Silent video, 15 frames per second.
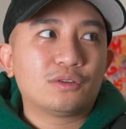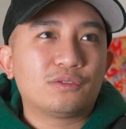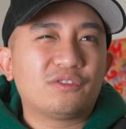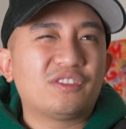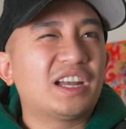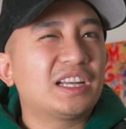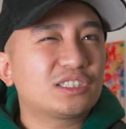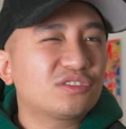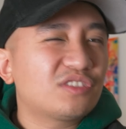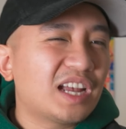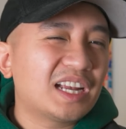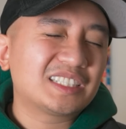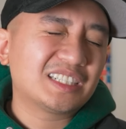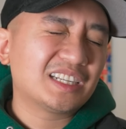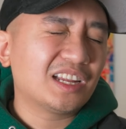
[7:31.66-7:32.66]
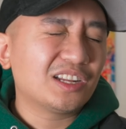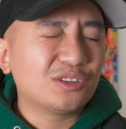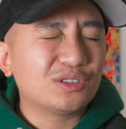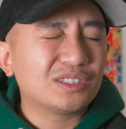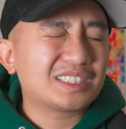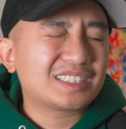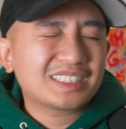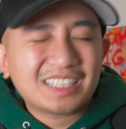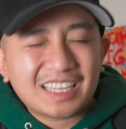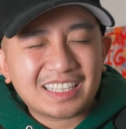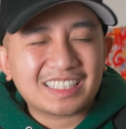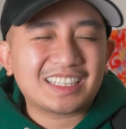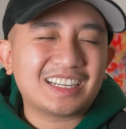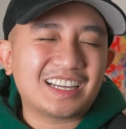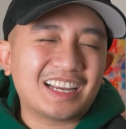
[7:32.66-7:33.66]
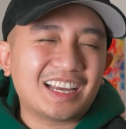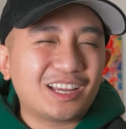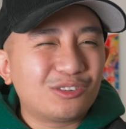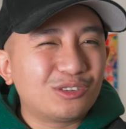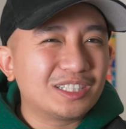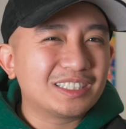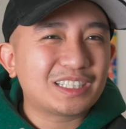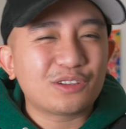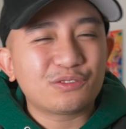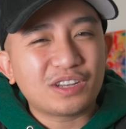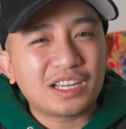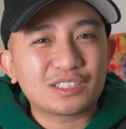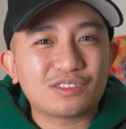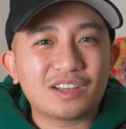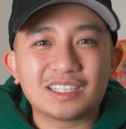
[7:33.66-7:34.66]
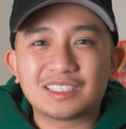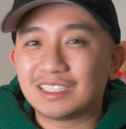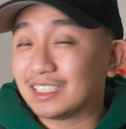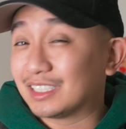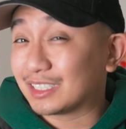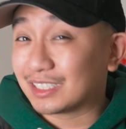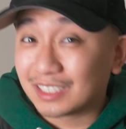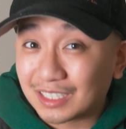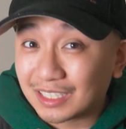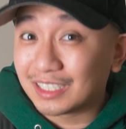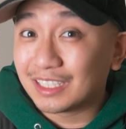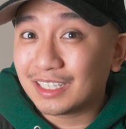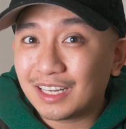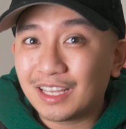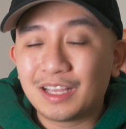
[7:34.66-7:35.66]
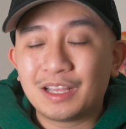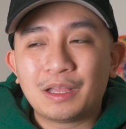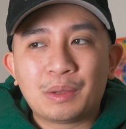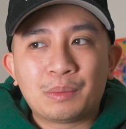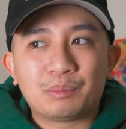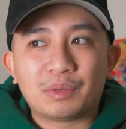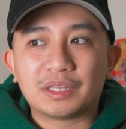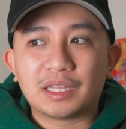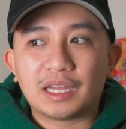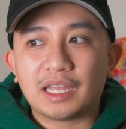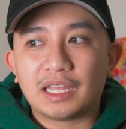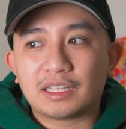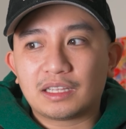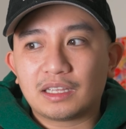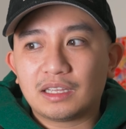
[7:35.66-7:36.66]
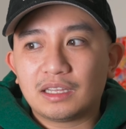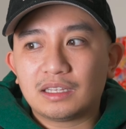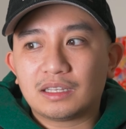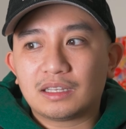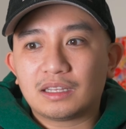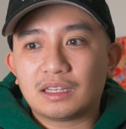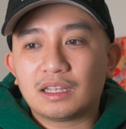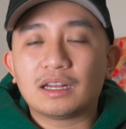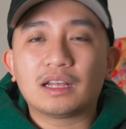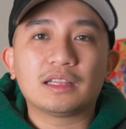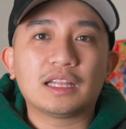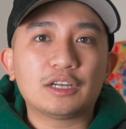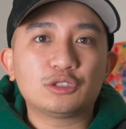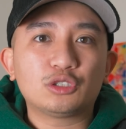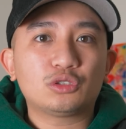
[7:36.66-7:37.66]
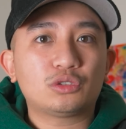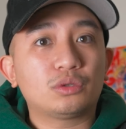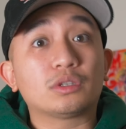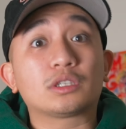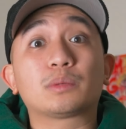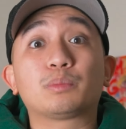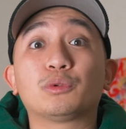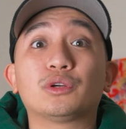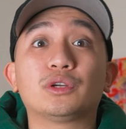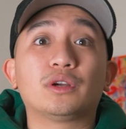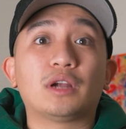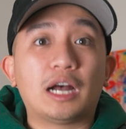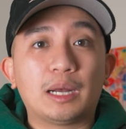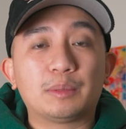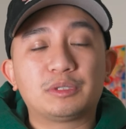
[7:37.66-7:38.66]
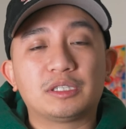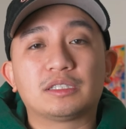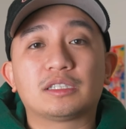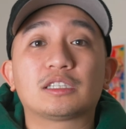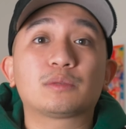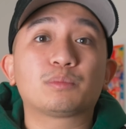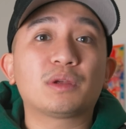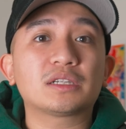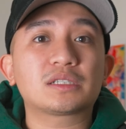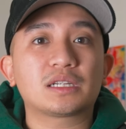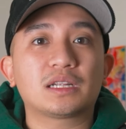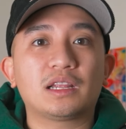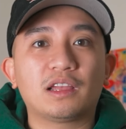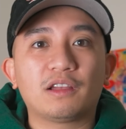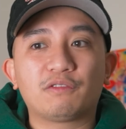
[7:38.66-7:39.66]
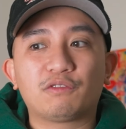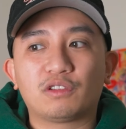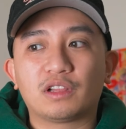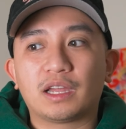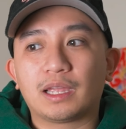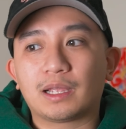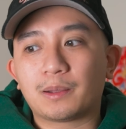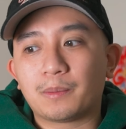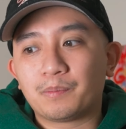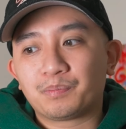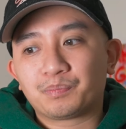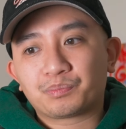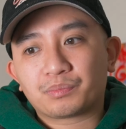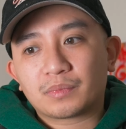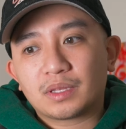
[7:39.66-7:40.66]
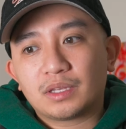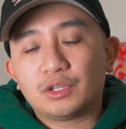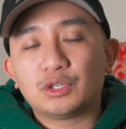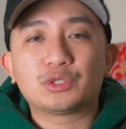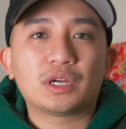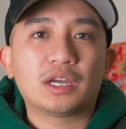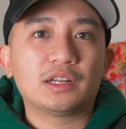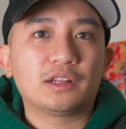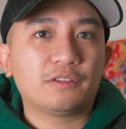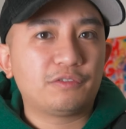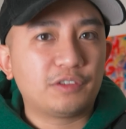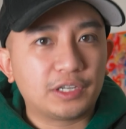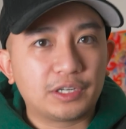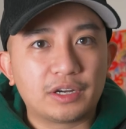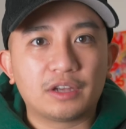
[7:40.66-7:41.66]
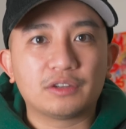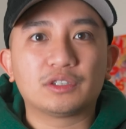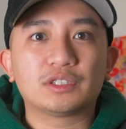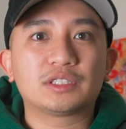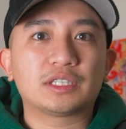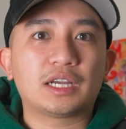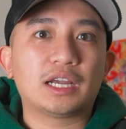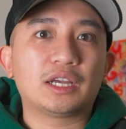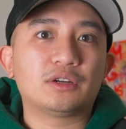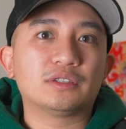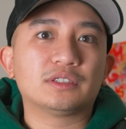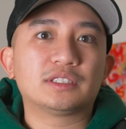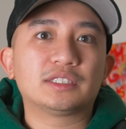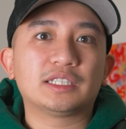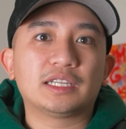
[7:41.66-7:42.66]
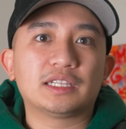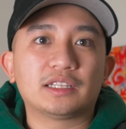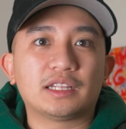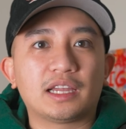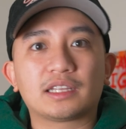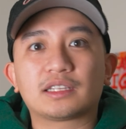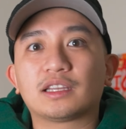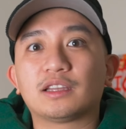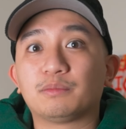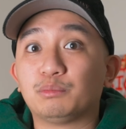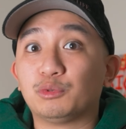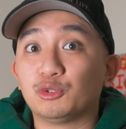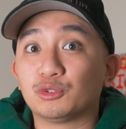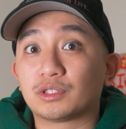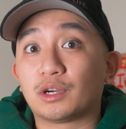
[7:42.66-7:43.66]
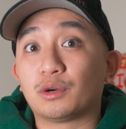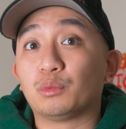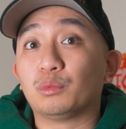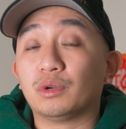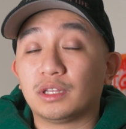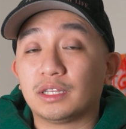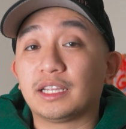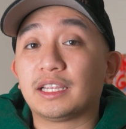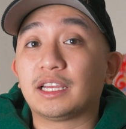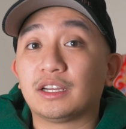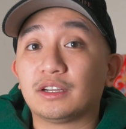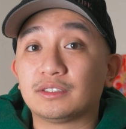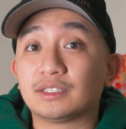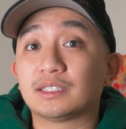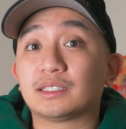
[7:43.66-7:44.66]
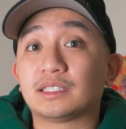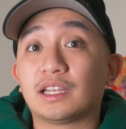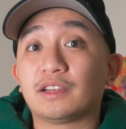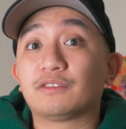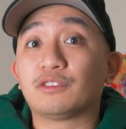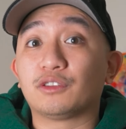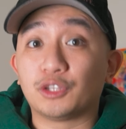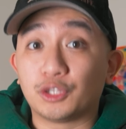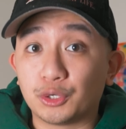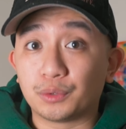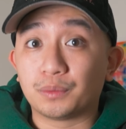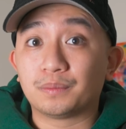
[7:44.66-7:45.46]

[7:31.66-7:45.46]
fast fashion, I know it's like, I don't want to say fast fashion is good, but like it allows you to explore your options, especially if like you're trying to figure out your style and see like if boots are really here to stay for you.